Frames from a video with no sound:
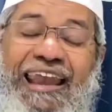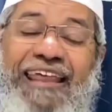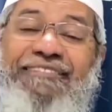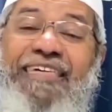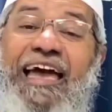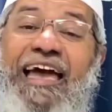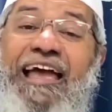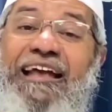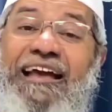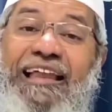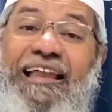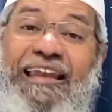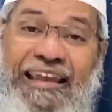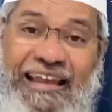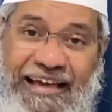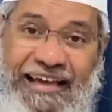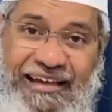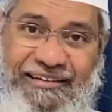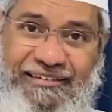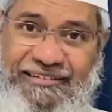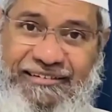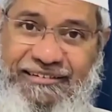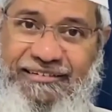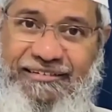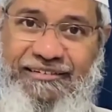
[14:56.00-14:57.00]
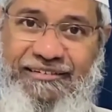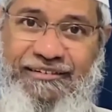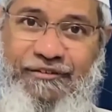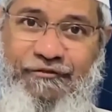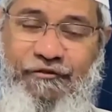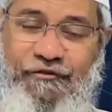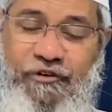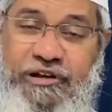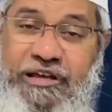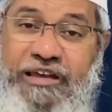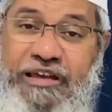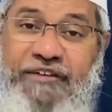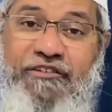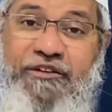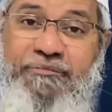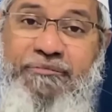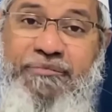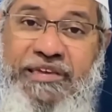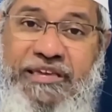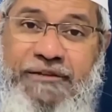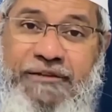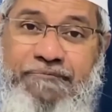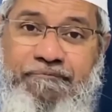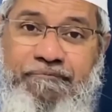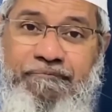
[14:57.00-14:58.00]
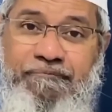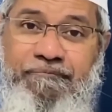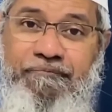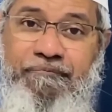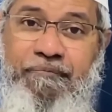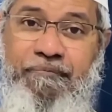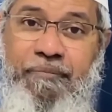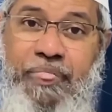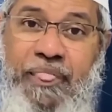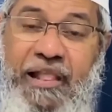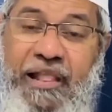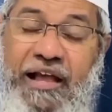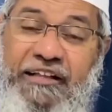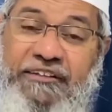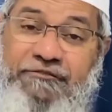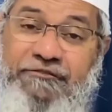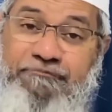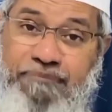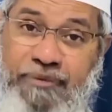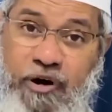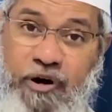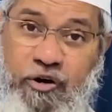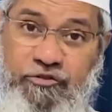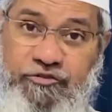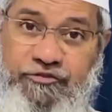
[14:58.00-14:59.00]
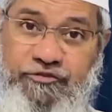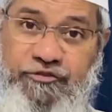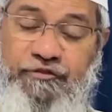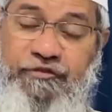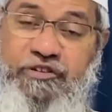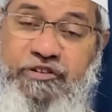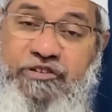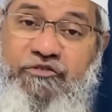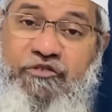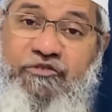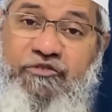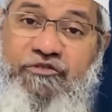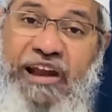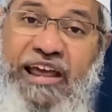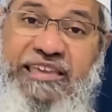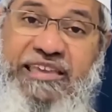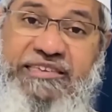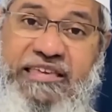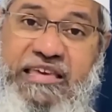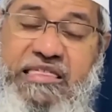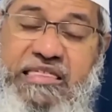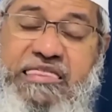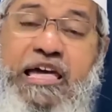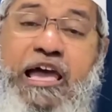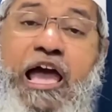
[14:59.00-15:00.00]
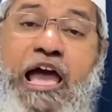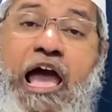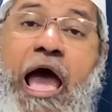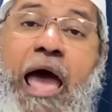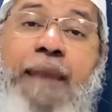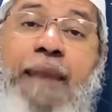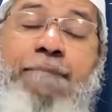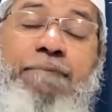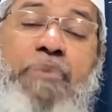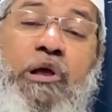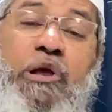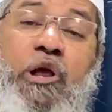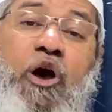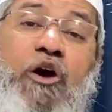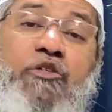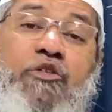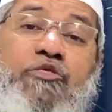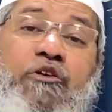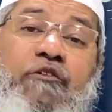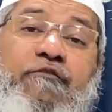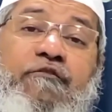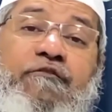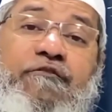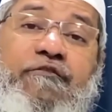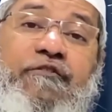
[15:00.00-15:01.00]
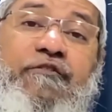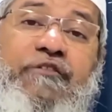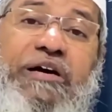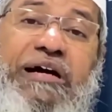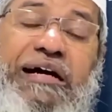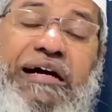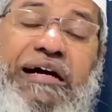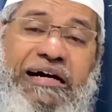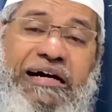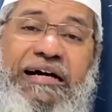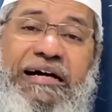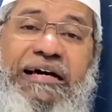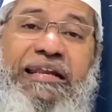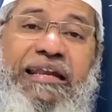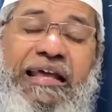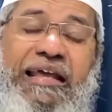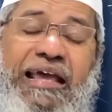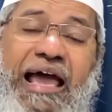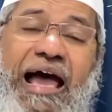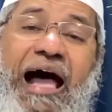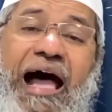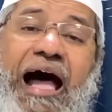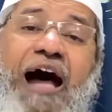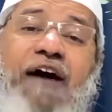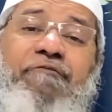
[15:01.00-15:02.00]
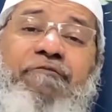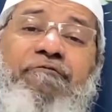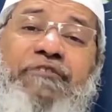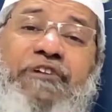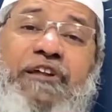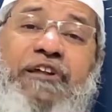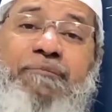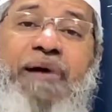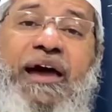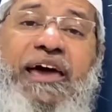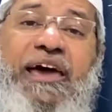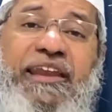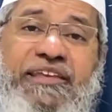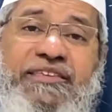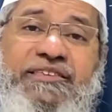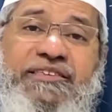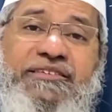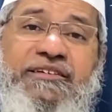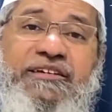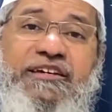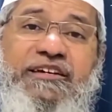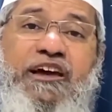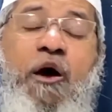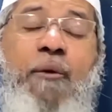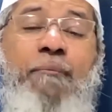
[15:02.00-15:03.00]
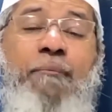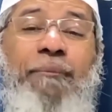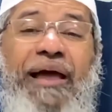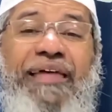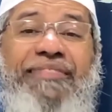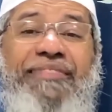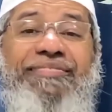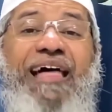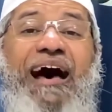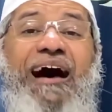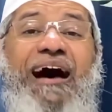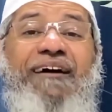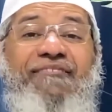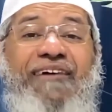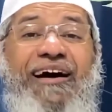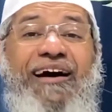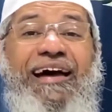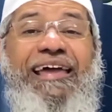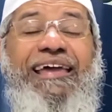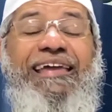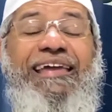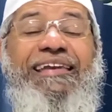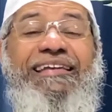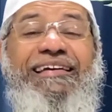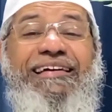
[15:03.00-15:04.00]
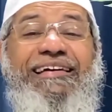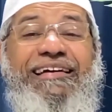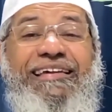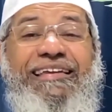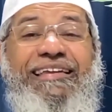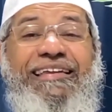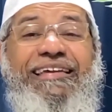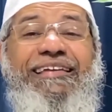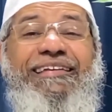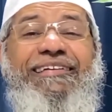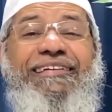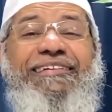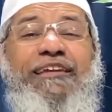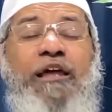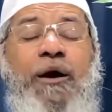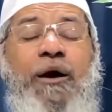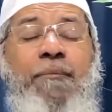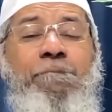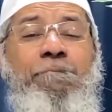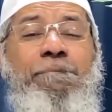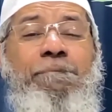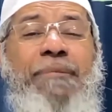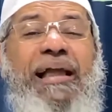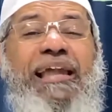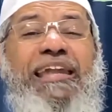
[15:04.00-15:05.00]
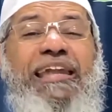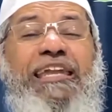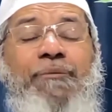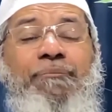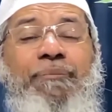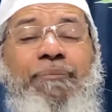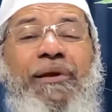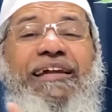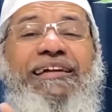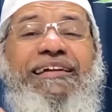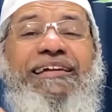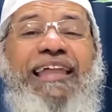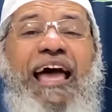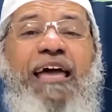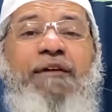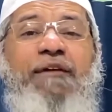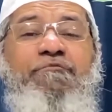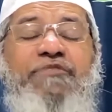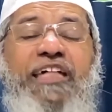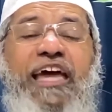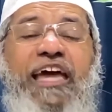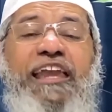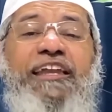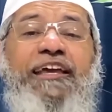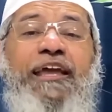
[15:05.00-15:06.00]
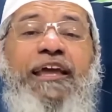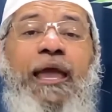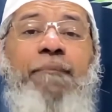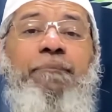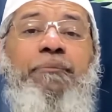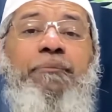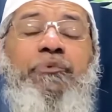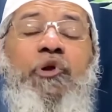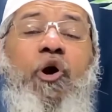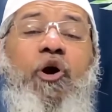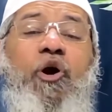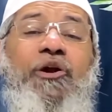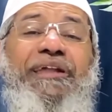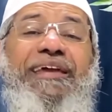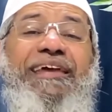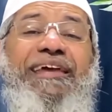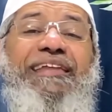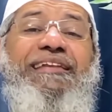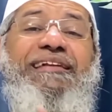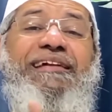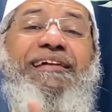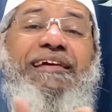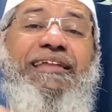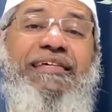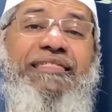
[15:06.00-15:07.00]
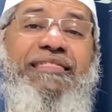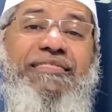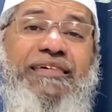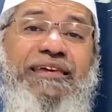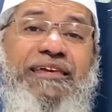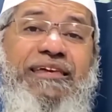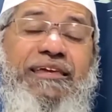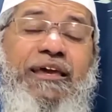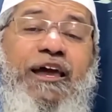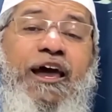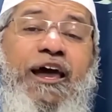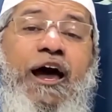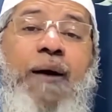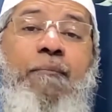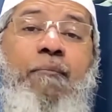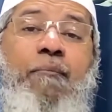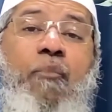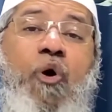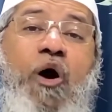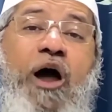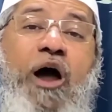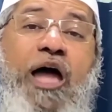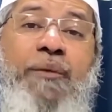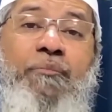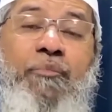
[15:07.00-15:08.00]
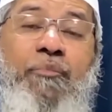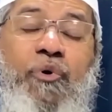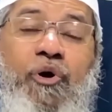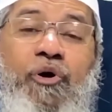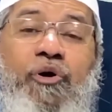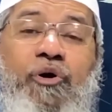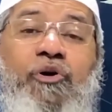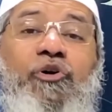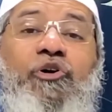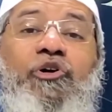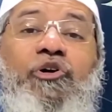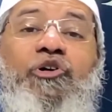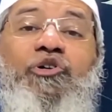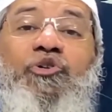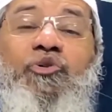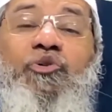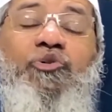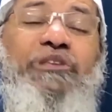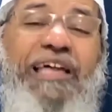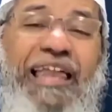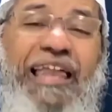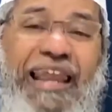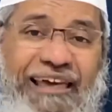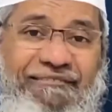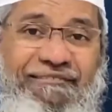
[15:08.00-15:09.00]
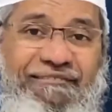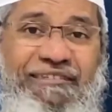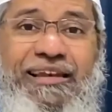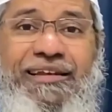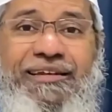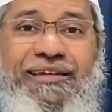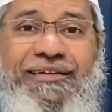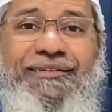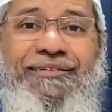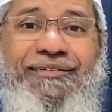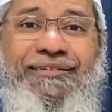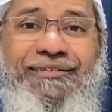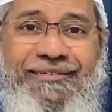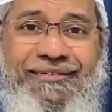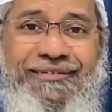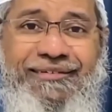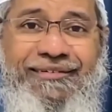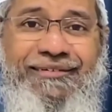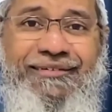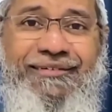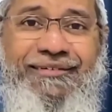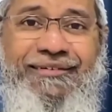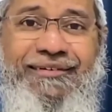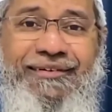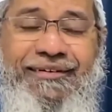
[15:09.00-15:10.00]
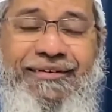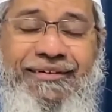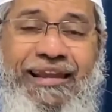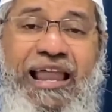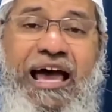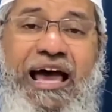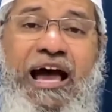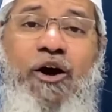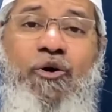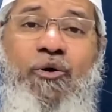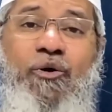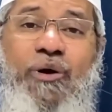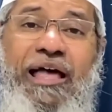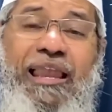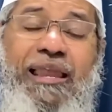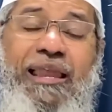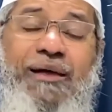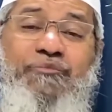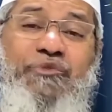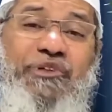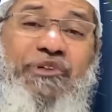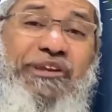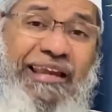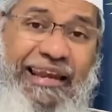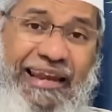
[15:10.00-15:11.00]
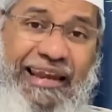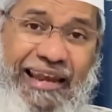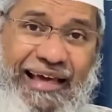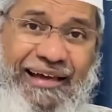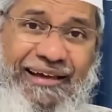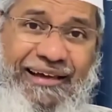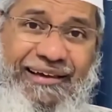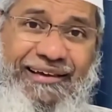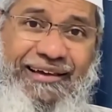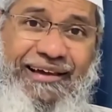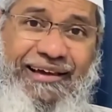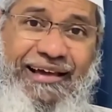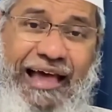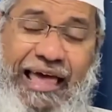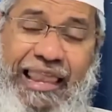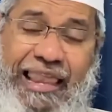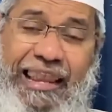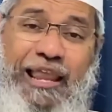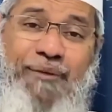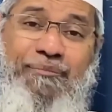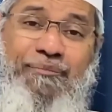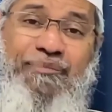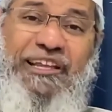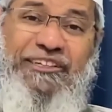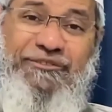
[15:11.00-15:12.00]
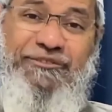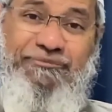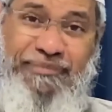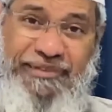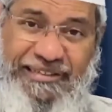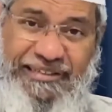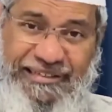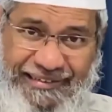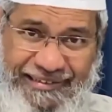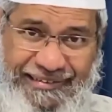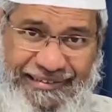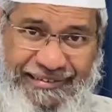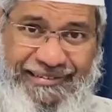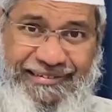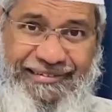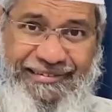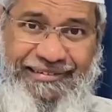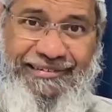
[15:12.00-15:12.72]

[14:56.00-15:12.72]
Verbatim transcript: And I thank Allah for giving me a spouse who was righteous, and because of her, after marriage, my dawah increased multiple times and kept on increasing more and more to the level. Now, alhamdulillah, Allah blessed me.